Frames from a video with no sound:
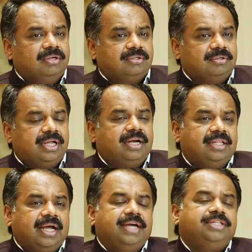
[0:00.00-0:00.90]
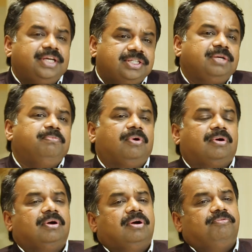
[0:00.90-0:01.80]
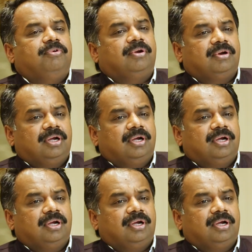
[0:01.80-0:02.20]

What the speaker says: So that the ICSE book for